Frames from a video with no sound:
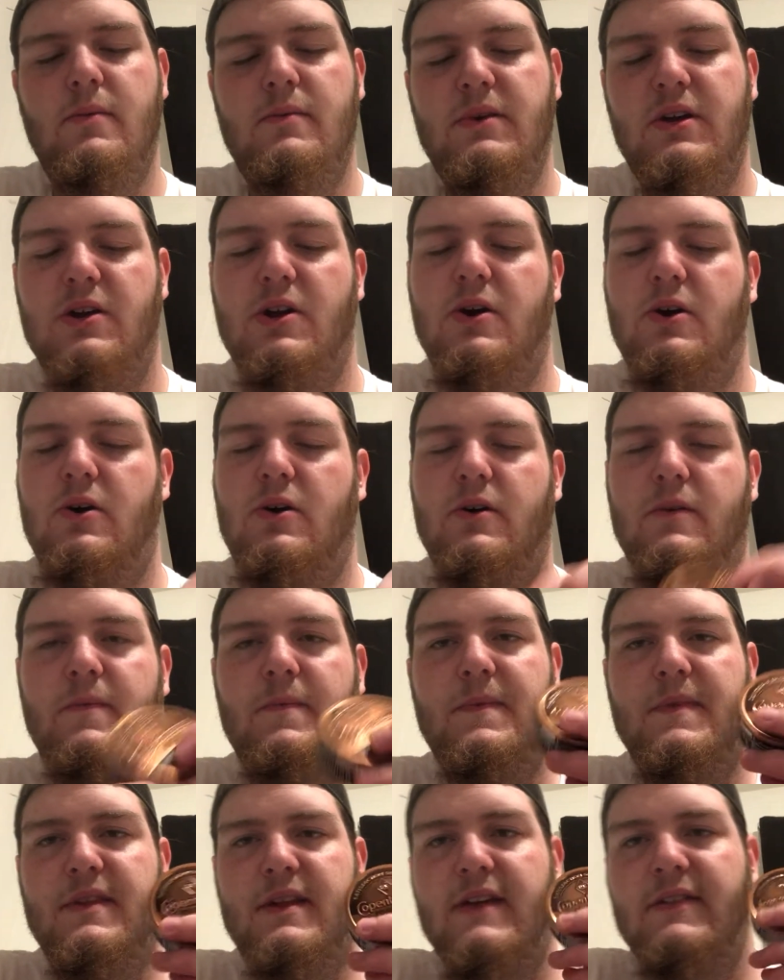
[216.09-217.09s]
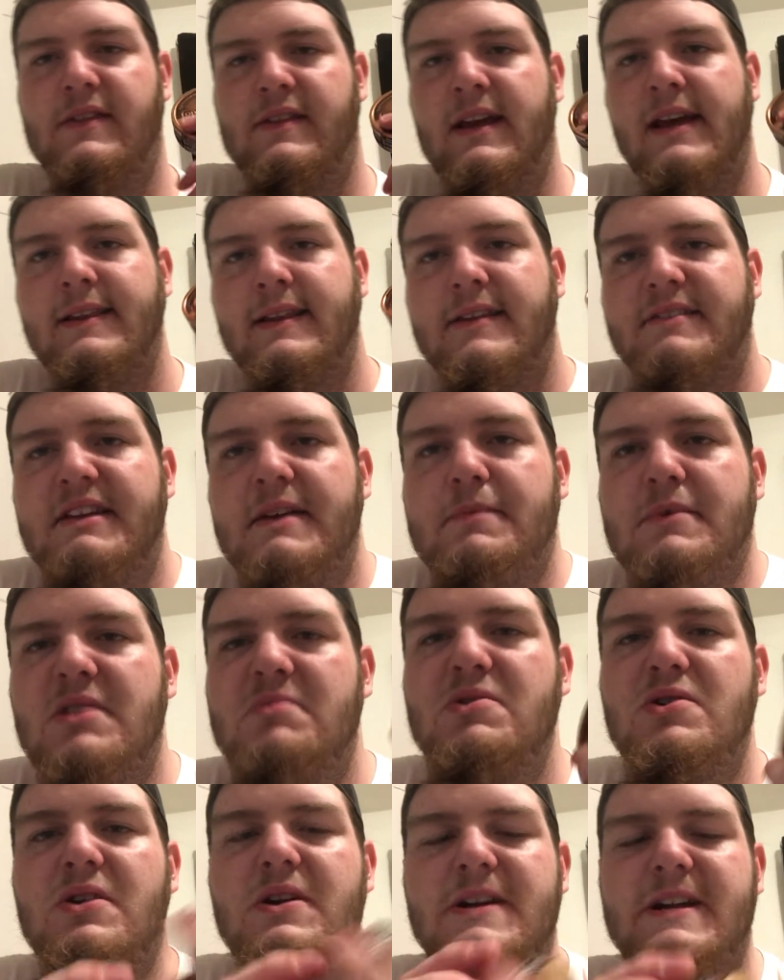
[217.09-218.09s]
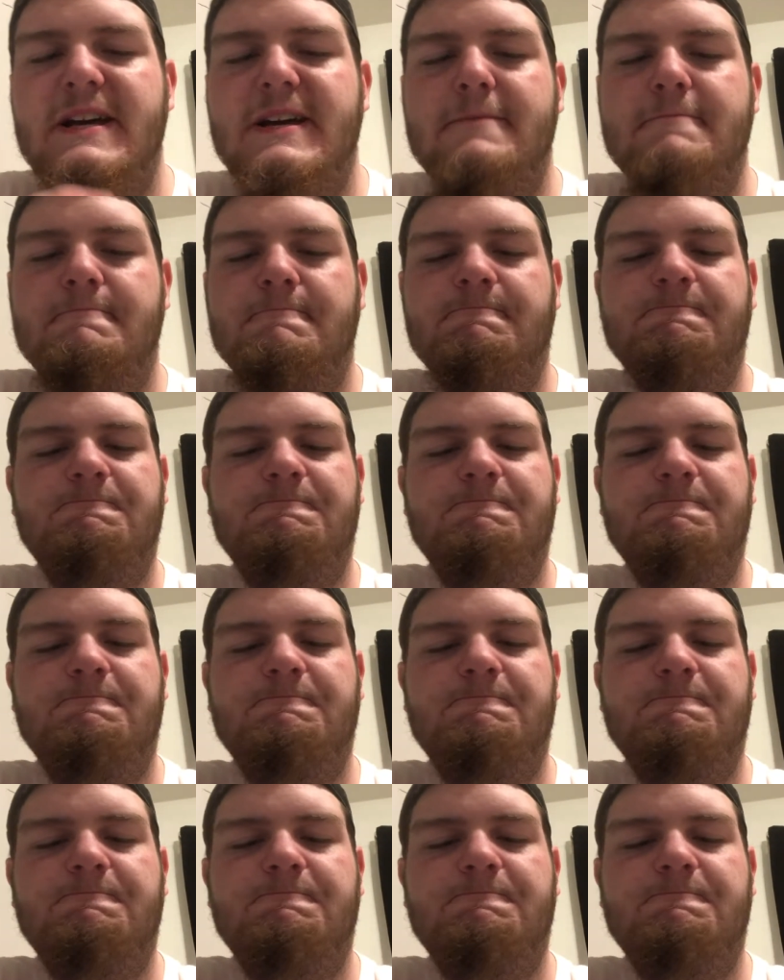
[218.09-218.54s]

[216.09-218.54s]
You know, in the dip community,